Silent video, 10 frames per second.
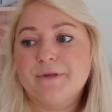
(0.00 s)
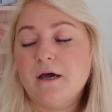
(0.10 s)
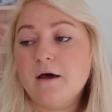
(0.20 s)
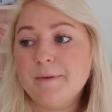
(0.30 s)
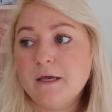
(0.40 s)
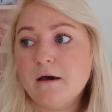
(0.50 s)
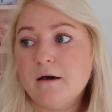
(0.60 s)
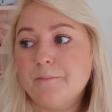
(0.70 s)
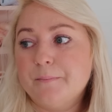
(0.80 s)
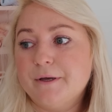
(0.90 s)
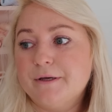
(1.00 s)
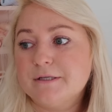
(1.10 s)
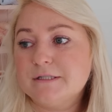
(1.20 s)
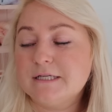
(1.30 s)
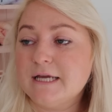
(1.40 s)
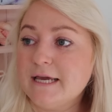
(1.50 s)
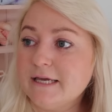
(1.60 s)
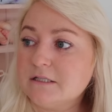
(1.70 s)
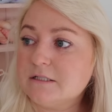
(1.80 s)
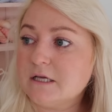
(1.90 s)
Coming up, today
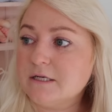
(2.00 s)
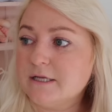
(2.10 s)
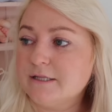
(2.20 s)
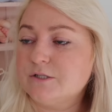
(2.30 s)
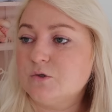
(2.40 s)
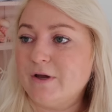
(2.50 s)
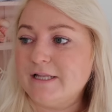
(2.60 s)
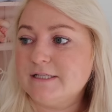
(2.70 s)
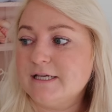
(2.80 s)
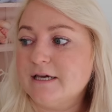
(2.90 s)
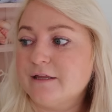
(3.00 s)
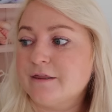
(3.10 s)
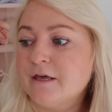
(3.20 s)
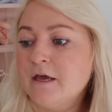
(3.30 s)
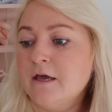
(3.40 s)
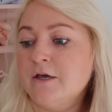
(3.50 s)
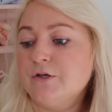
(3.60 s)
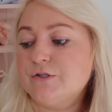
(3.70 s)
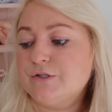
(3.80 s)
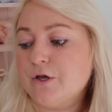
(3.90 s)
is Sunday the 20th.
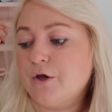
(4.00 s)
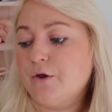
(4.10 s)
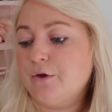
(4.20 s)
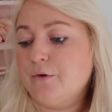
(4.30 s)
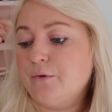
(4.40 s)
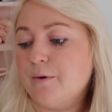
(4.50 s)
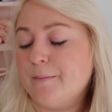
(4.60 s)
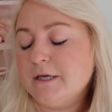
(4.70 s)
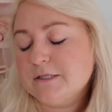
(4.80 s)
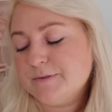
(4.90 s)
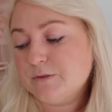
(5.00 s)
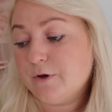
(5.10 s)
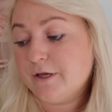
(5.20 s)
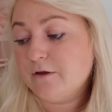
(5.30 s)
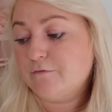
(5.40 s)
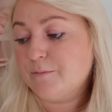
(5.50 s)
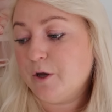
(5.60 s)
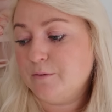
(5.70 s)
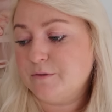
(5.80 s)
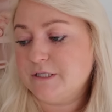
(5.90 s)
So my husband's working from
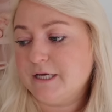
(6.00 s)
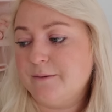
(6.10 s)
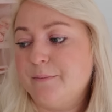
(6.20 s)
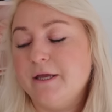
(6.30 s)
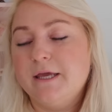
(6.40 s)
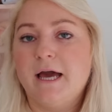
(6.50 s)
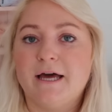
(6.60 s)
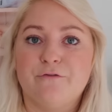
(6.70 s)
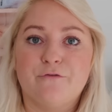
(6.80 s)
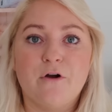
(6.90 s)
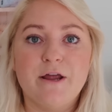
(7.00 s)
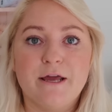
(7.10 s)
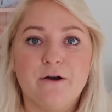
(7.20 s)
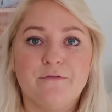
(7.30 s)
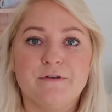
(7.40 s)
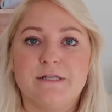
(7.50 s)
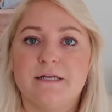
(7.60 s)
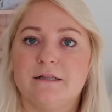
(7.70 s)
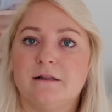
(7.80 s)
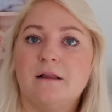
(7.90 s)
home today, but he had Friday off as a
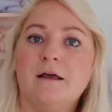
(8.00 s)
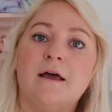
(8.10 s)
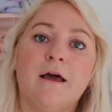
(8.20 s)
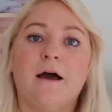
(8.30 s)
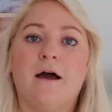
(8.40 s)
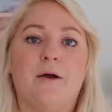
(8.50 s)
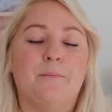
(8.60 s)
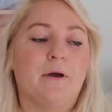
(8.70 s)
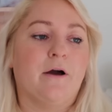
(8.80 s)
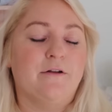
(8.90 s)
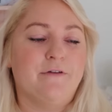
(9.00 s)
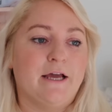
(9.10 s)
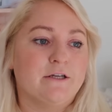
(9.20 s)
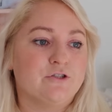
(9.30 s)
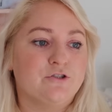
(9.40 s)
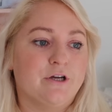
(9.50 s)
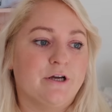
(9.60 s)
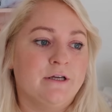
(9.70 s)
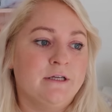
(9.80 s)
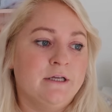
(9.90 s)
little kind of
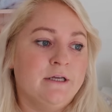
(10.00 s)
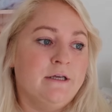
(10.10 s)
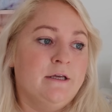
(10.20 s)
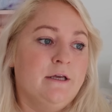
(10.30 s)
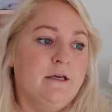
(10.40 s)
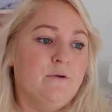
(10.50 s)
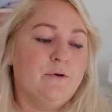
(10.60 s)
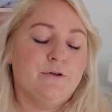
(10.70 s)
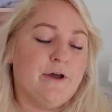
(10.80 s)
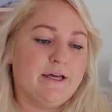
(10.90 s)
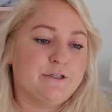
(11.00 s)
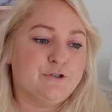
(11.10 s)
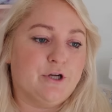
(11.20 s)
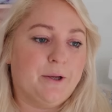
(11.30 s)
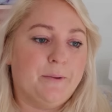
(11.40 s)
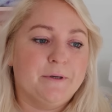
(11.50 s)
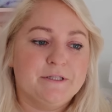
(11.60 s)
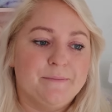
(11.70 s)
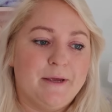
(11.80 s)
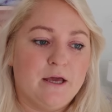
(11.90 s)
extra, well, not extra, but
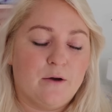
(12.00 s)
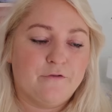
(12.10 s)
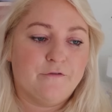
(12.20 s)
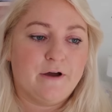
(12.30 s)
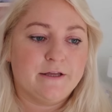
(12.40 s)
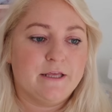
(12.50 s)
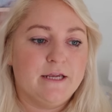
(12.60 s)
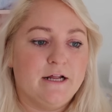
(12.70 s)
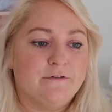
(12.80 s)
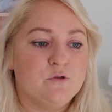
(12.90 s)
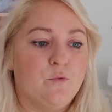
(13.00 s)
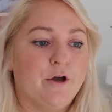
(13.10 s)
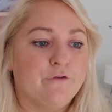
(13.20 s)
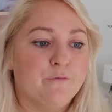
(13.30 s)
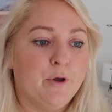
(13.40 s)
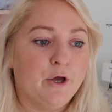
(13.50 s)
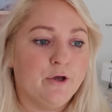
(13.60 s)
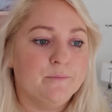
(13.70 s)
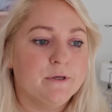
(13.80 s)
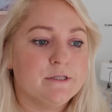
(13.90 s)
to make up for the fact that he'd have to work from
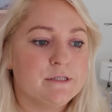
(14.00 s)
home.